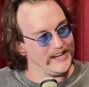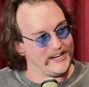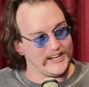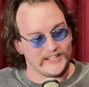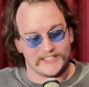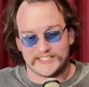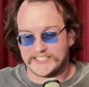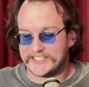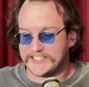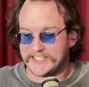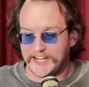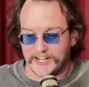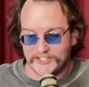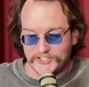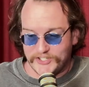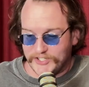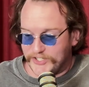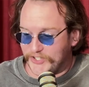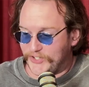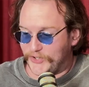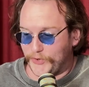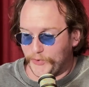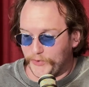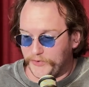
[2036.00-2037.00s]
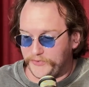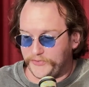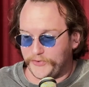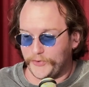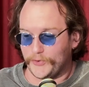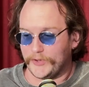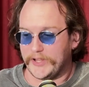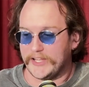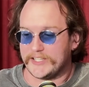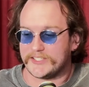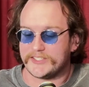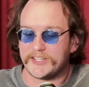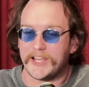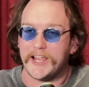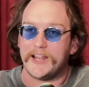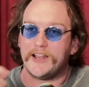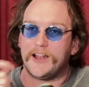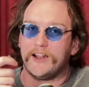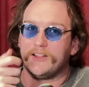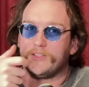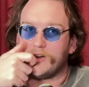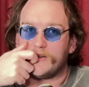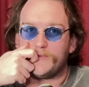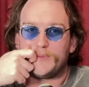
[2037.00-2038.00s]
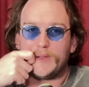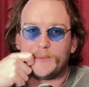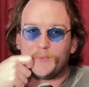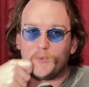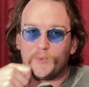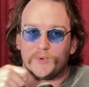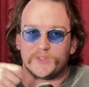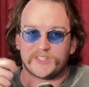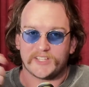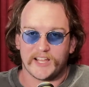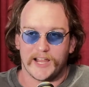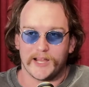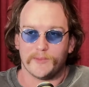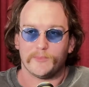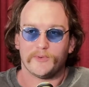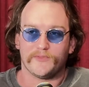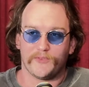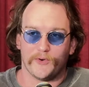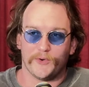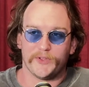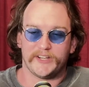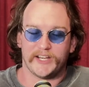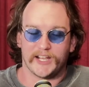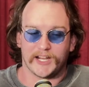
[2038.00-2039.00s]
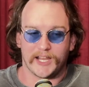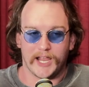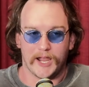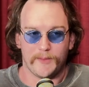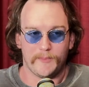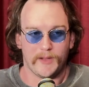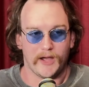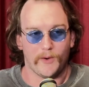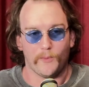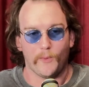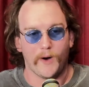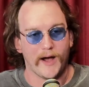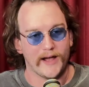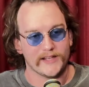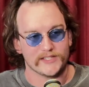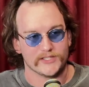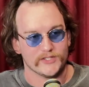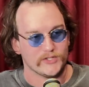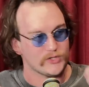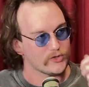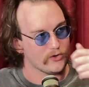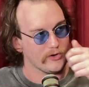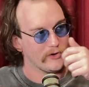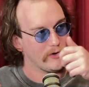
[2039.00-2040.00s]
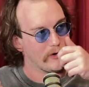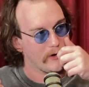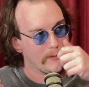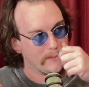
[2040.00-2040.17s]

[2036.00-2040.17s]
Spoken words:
And it's such a good fuel. A lot of people were saying before the deck came out, why isn't Zurin